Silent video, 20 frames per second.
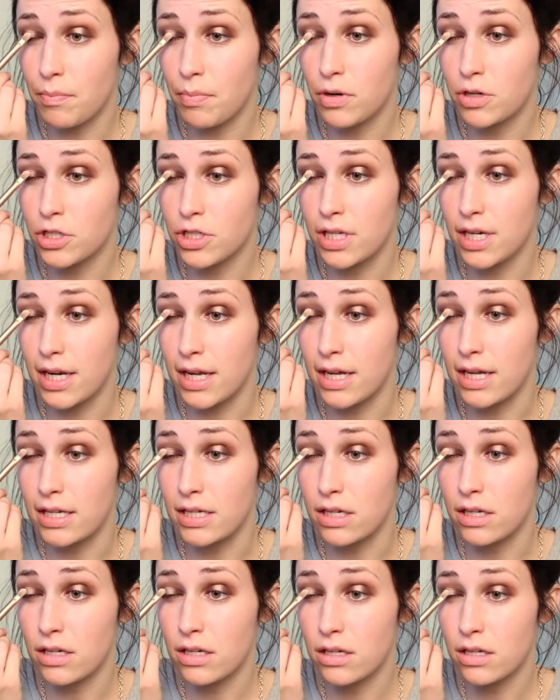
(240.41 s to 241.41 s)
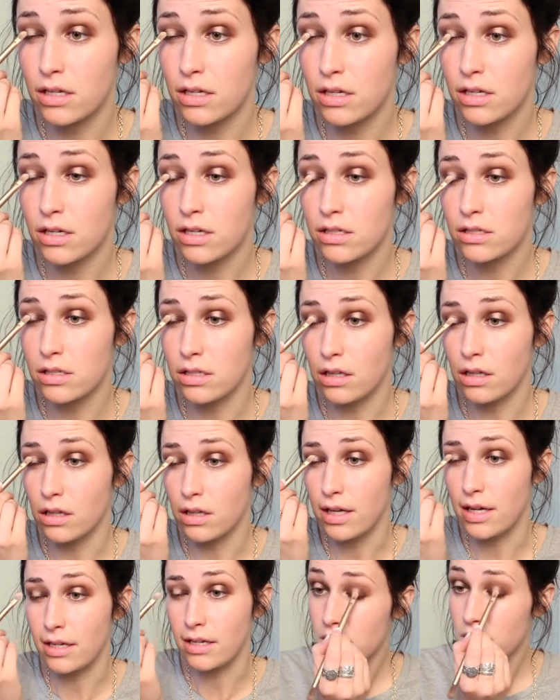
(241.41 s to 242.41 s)
push it in to the
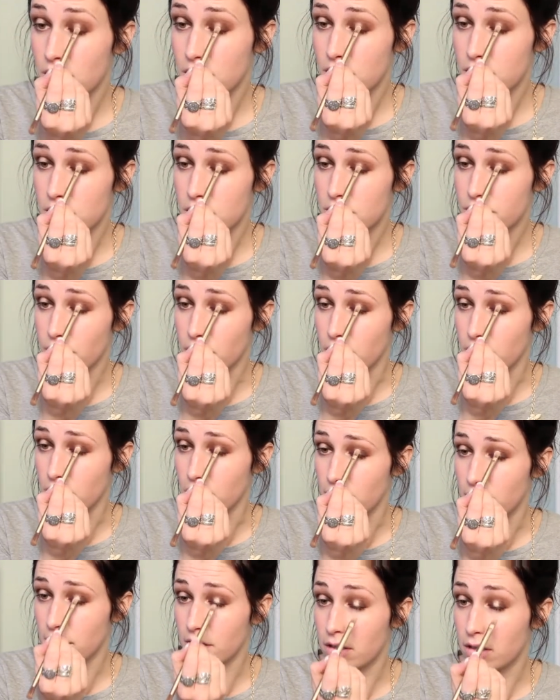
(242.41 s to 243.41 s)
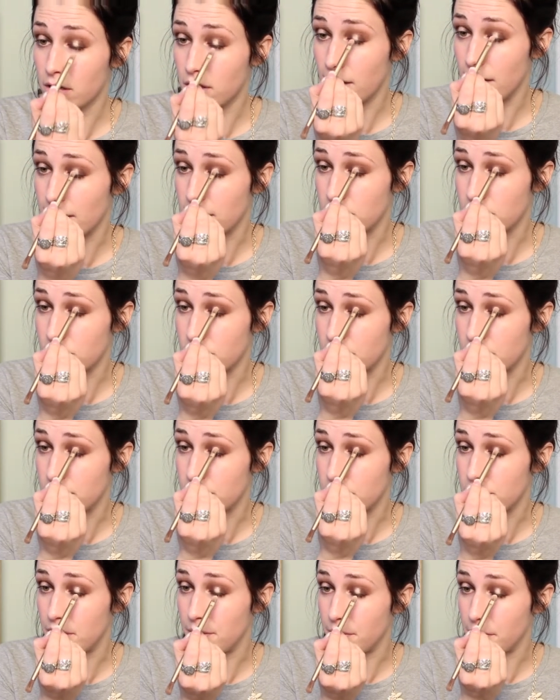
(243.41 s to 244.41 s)
lid just for a little extra
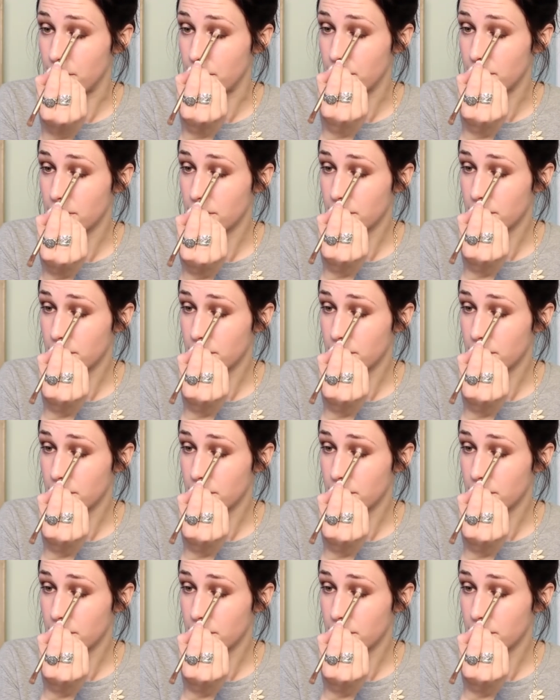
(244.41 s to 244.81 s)
shimmer.